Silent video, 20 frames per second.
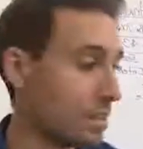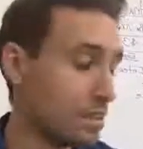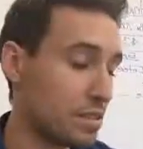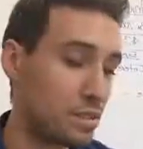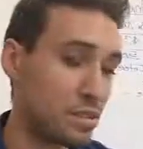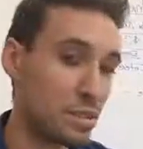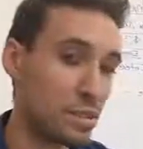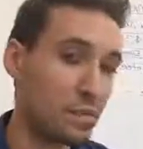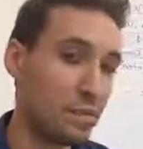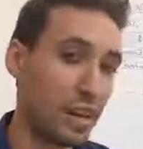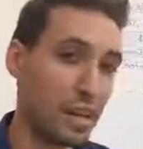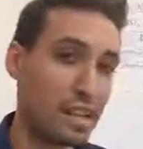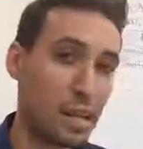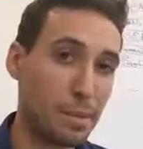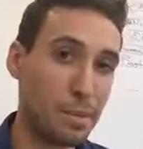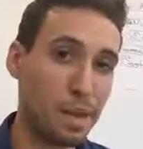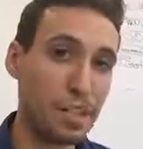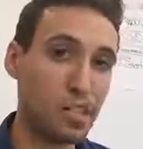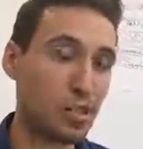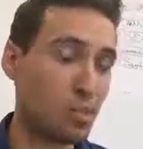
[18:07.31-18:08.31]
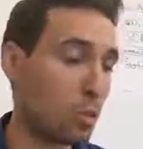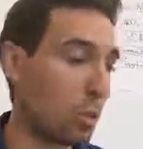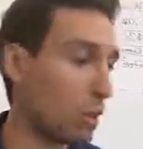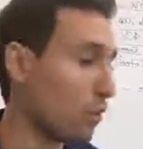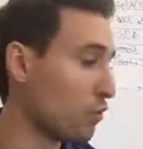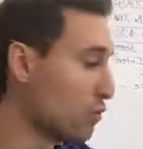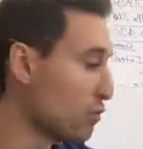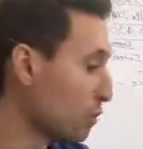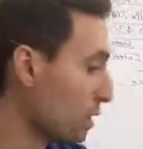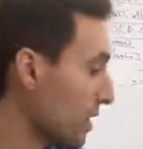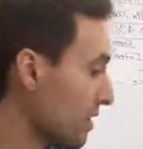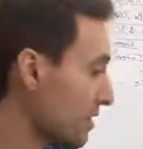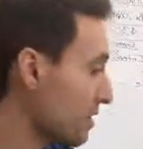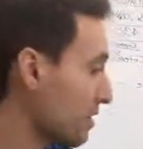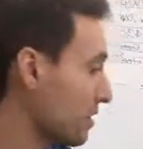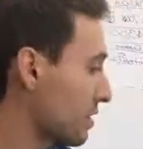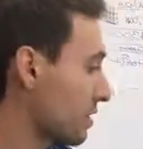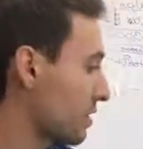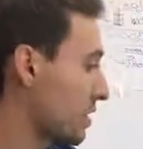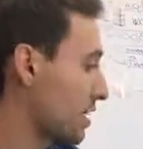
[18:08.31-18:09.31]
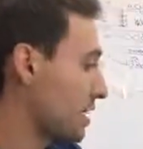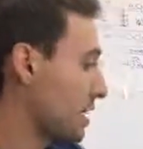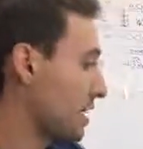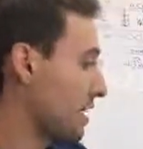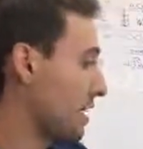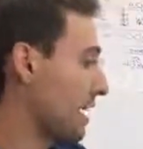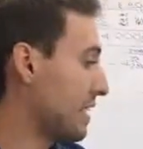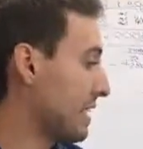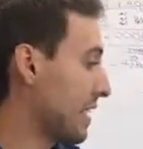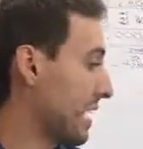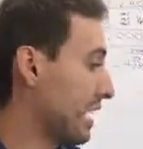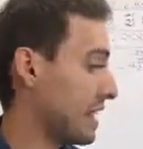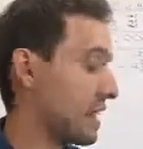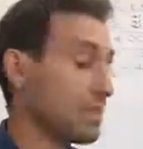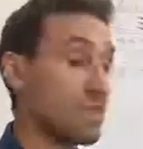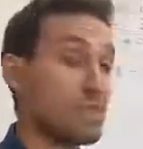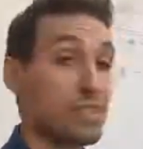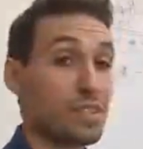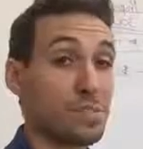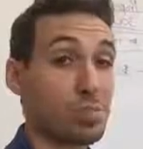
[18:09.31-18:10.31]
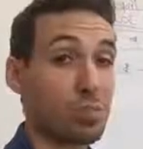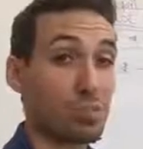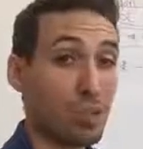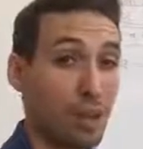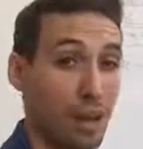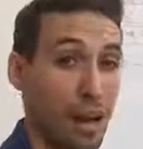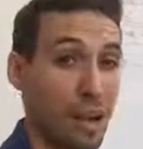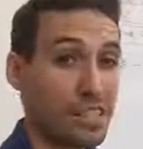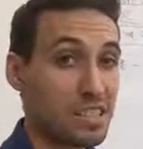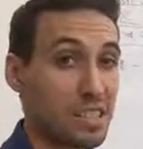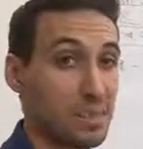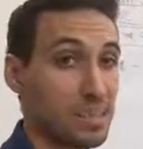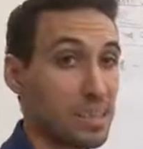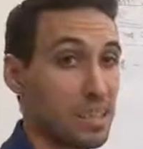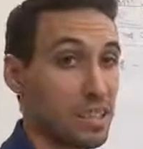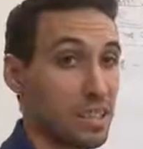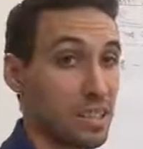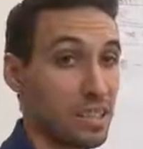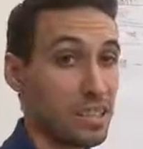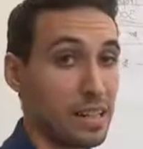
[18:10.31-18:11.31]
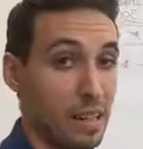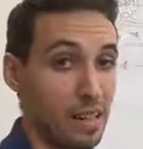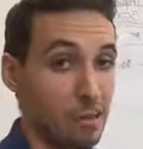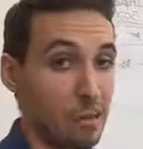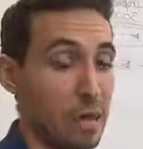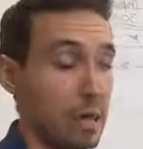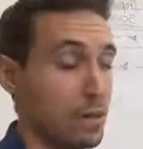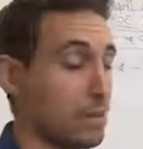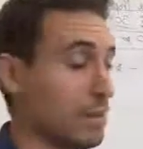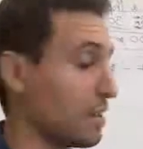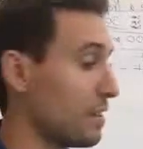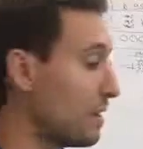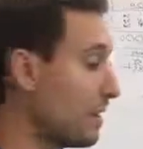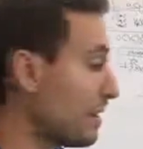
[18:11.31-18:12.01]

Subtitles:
So you divide that by 12 months, and that gives us approximately, and I rounded